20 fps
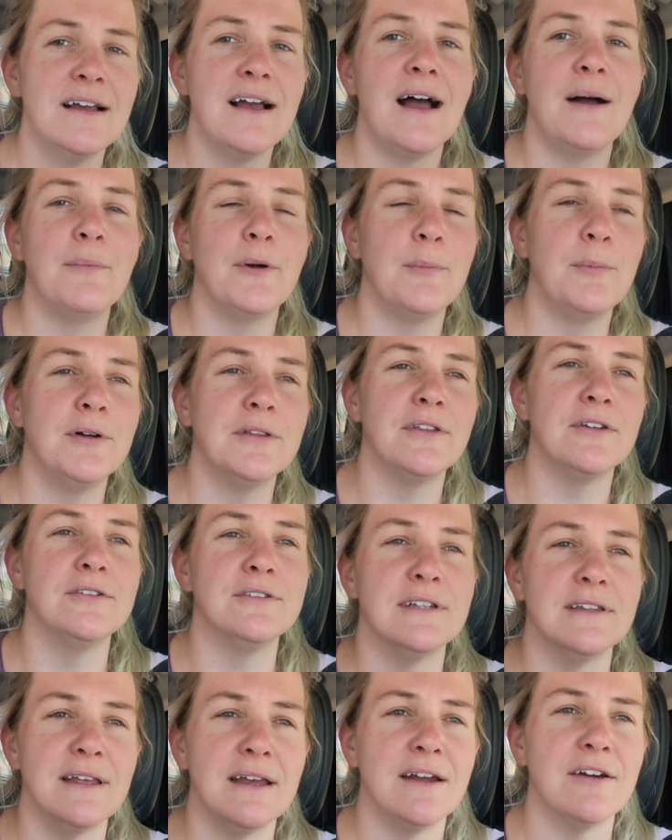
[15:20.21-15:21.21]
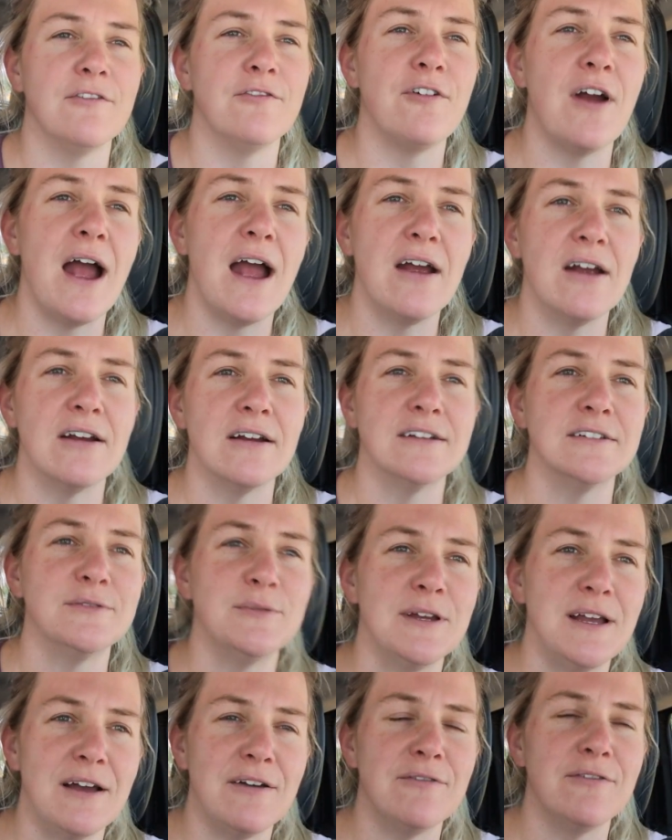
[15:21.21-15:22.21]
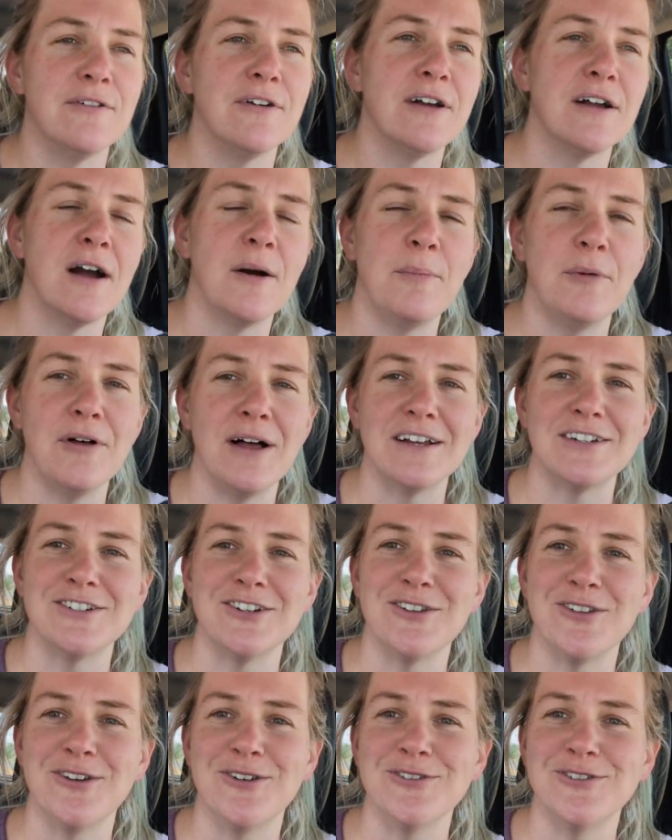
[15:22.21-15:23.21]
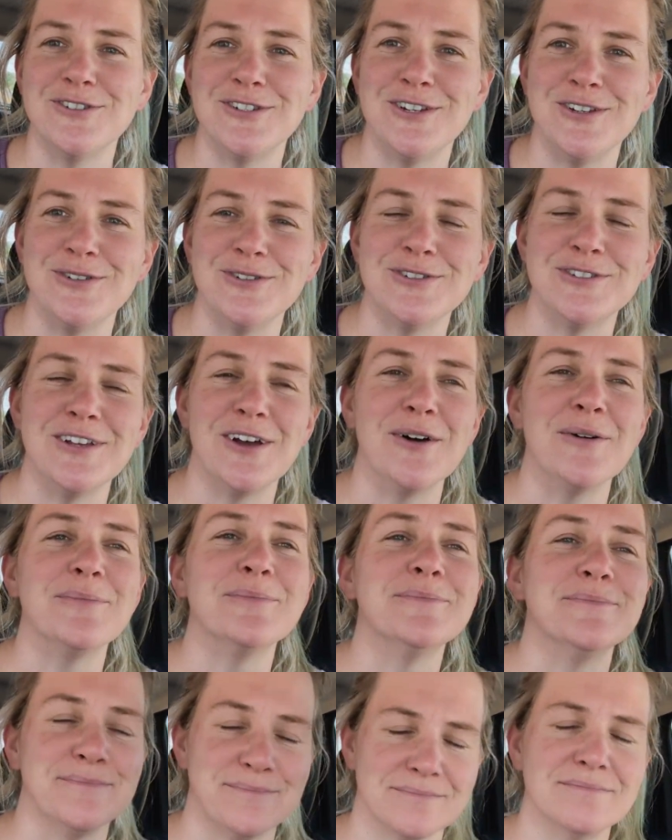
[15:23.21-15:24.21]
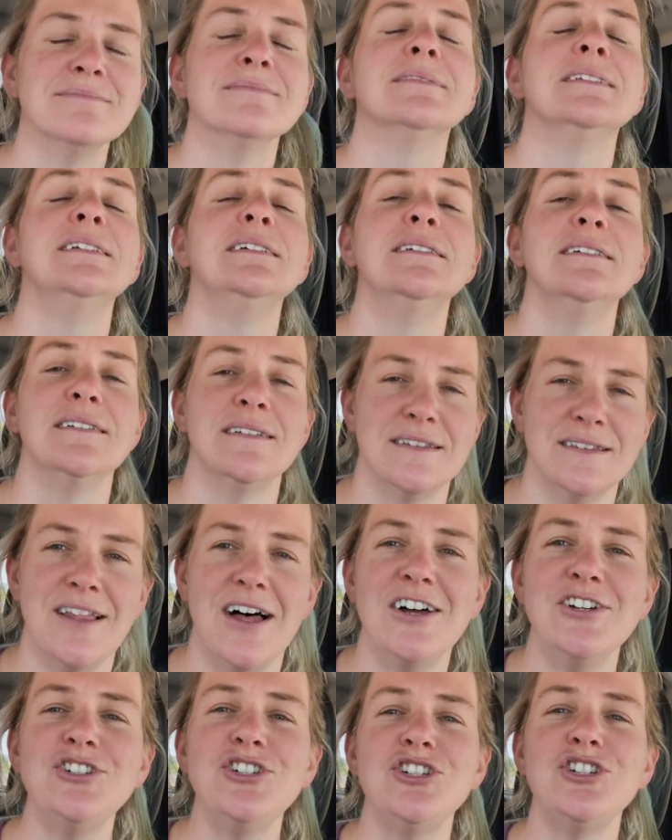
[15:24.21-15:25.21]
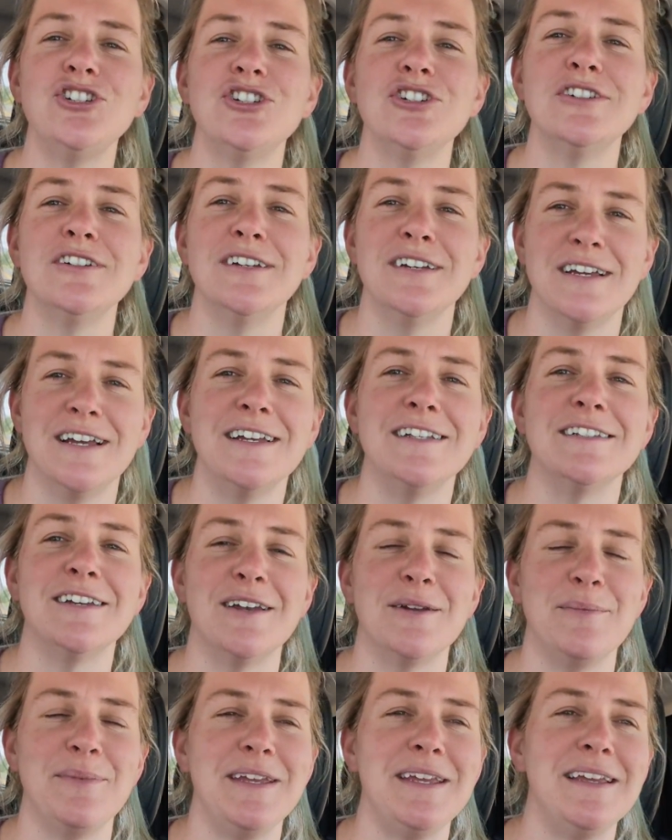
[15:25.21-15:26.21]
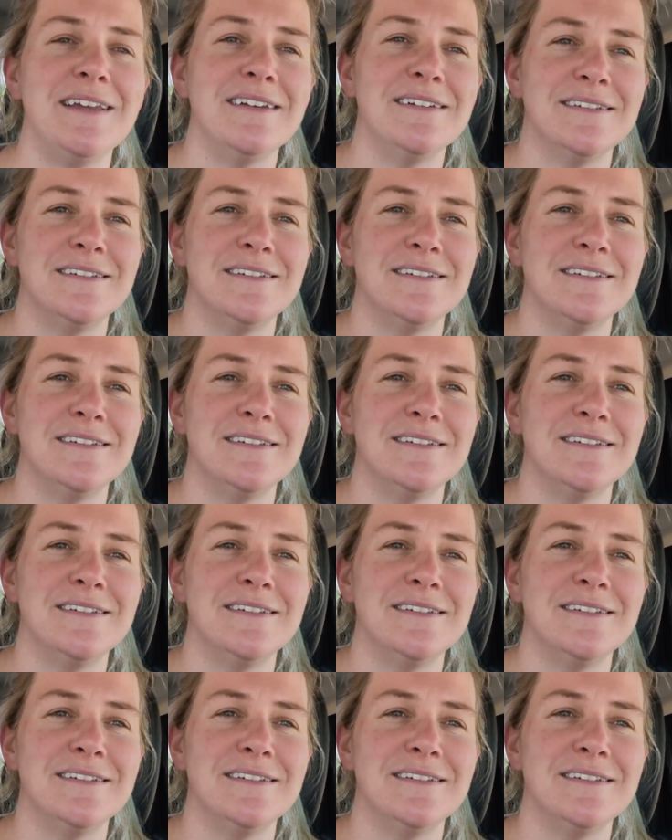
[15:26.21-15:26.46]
I'm gonna put those in the air fryer because we have a couple extra of those too. So, lunch is gonna be